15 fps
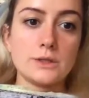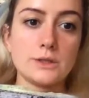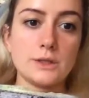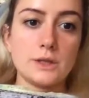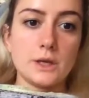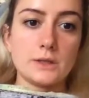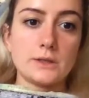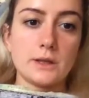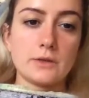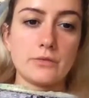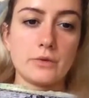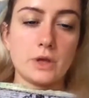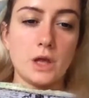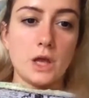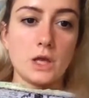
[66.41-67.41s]
the
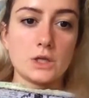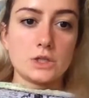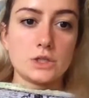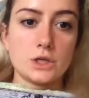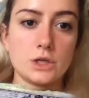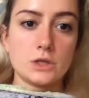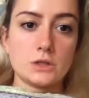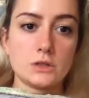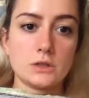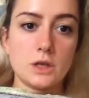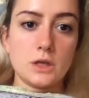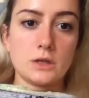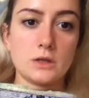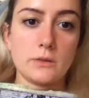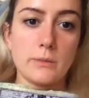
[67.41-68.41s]
identification
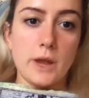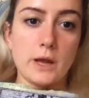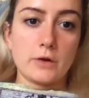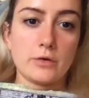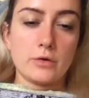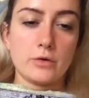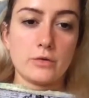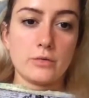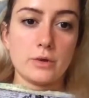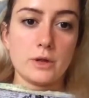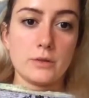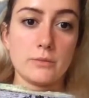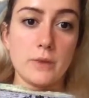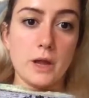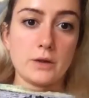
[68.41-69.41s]
at the macro
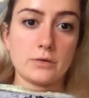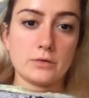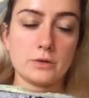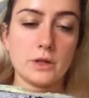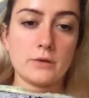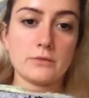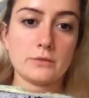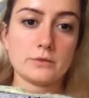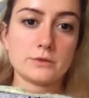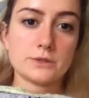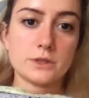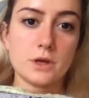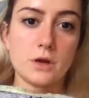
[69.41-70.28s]
and micro levels